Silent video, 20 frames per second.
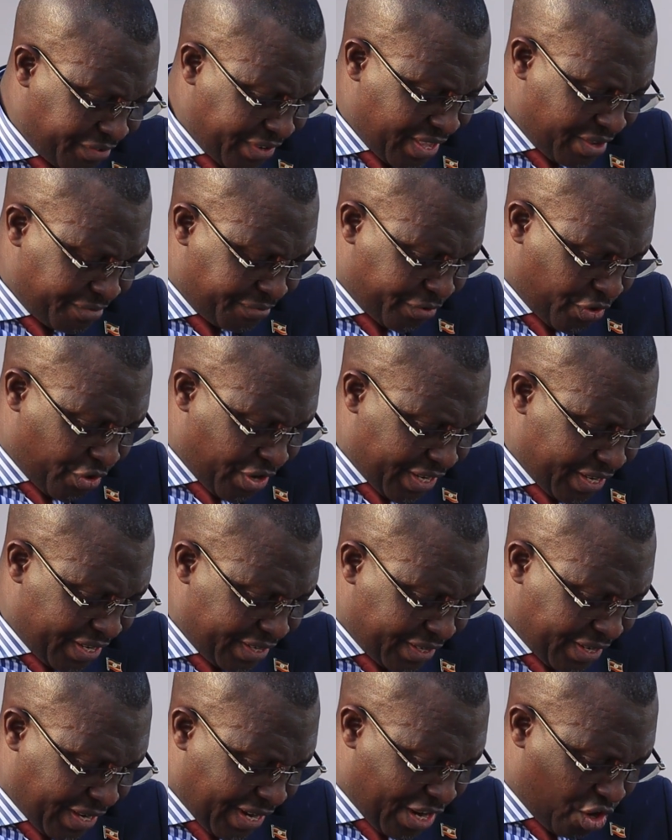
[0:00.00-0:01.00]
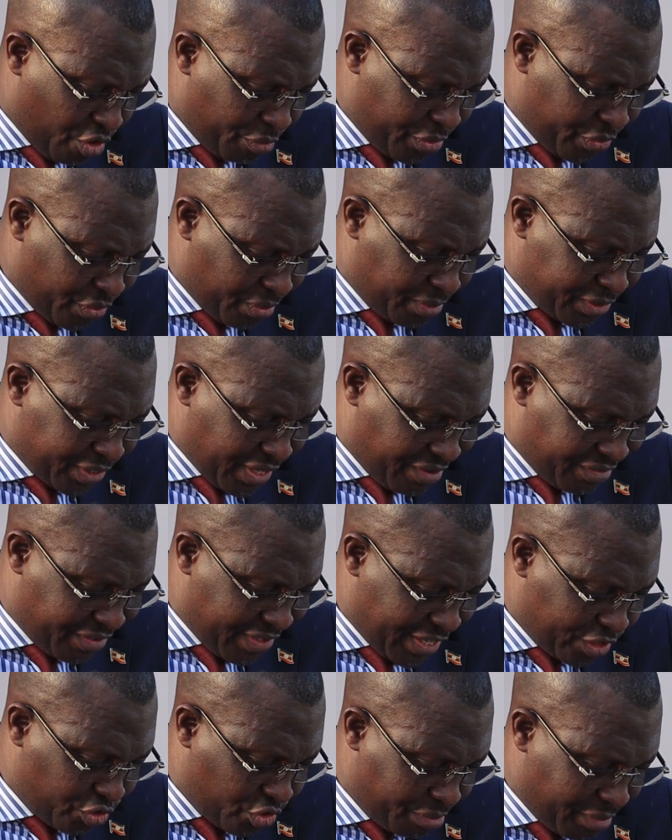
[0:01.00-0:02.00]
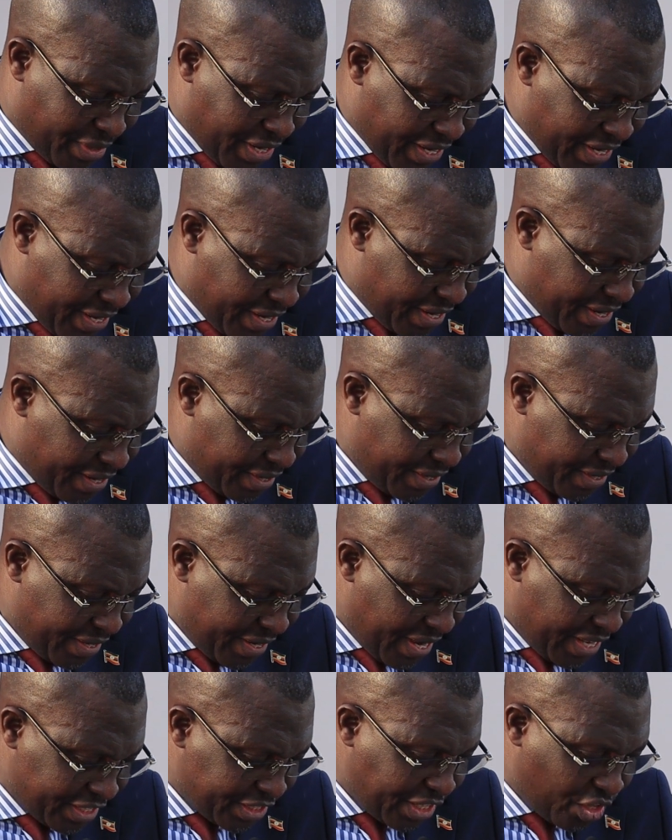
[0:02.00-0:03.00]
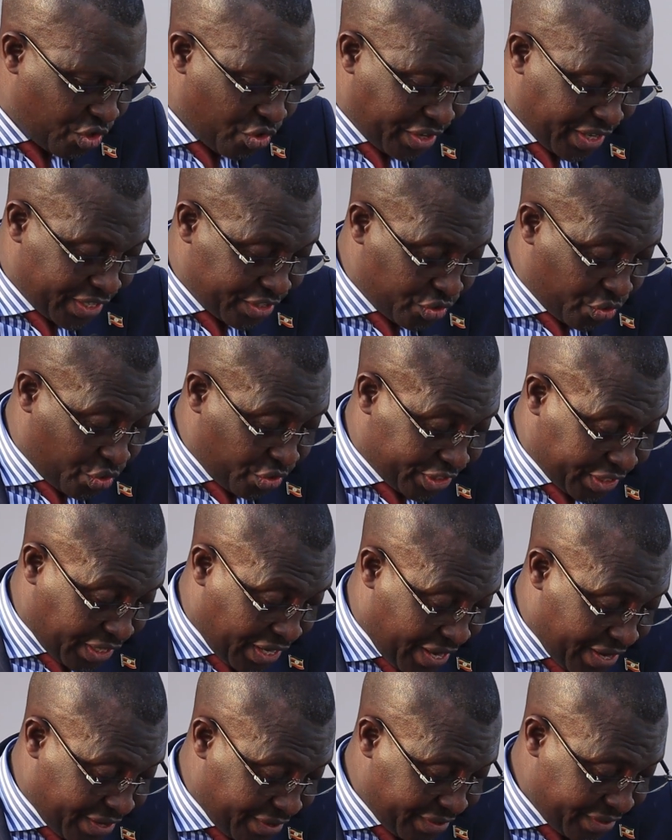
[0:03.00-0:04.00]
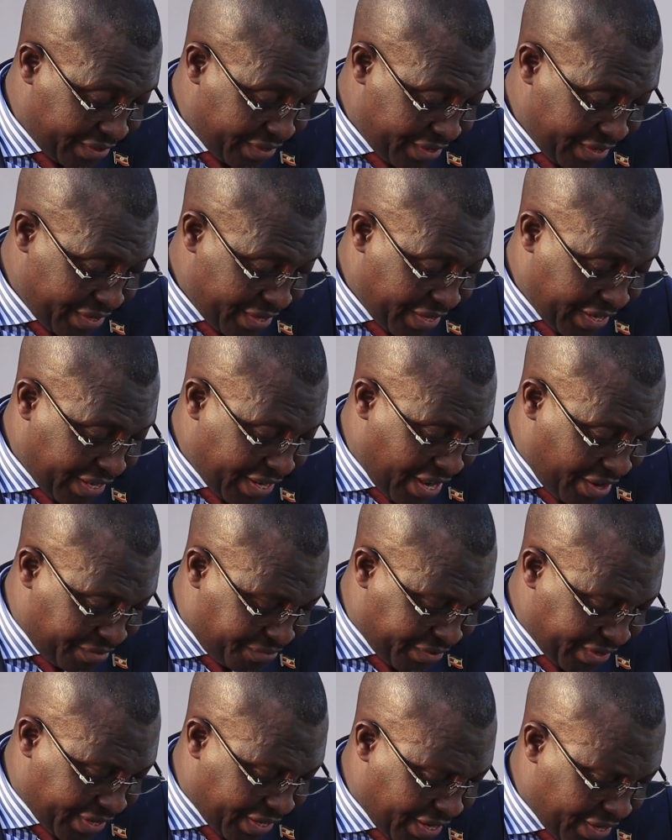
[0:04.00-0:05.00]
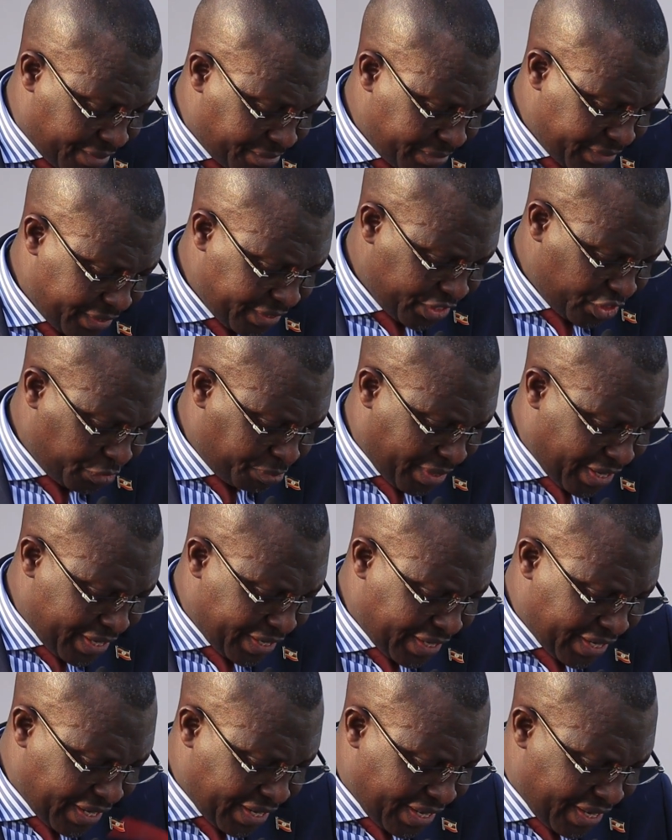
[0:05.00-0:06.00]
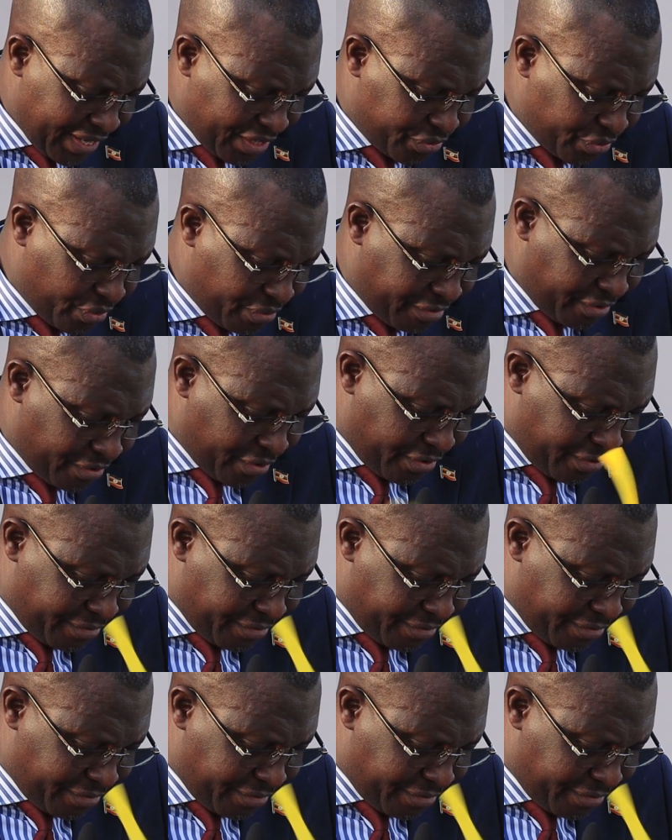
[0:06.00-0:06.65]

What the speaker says: further forward, allow me to observe that Somalia has the longest coastline in Africa, spanning a length of